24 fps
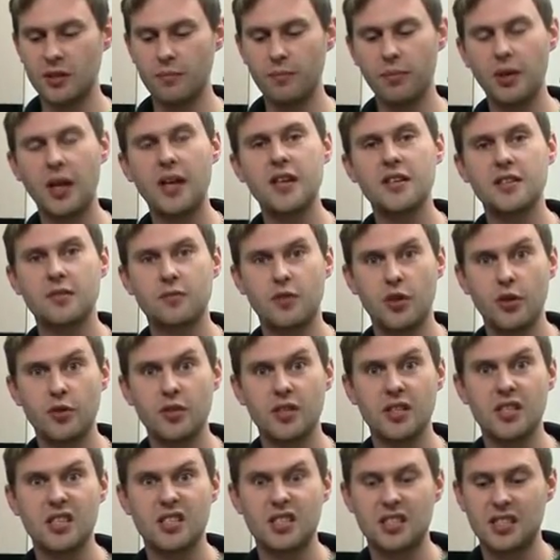in place
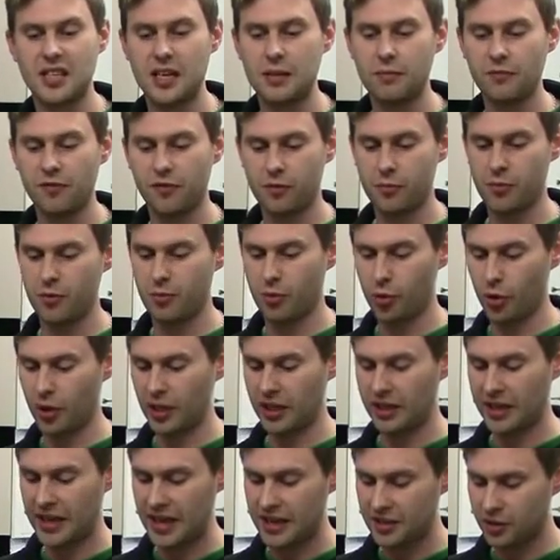using the steam from a
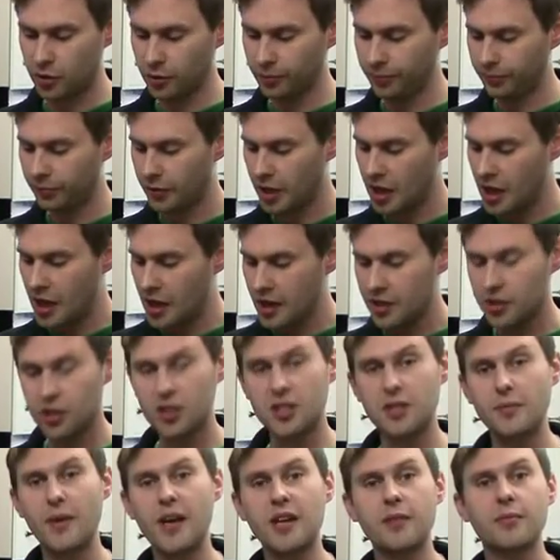boiling kettle
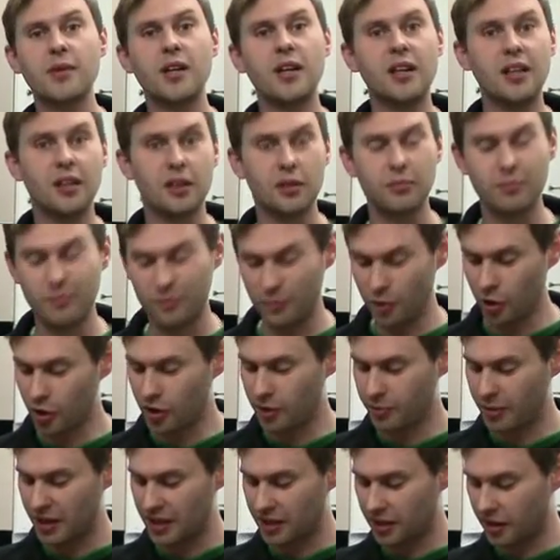just to make them
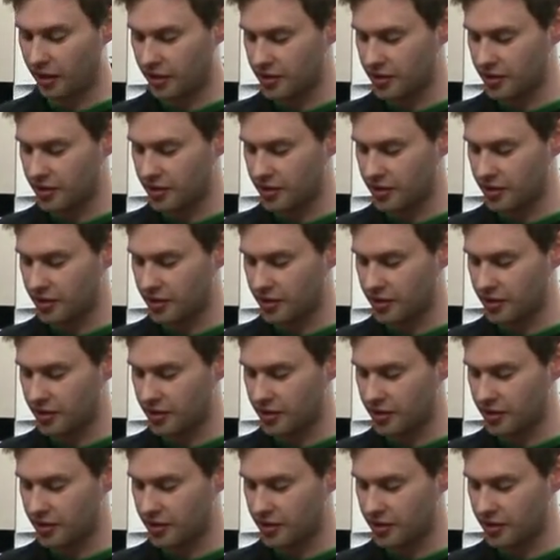look a bit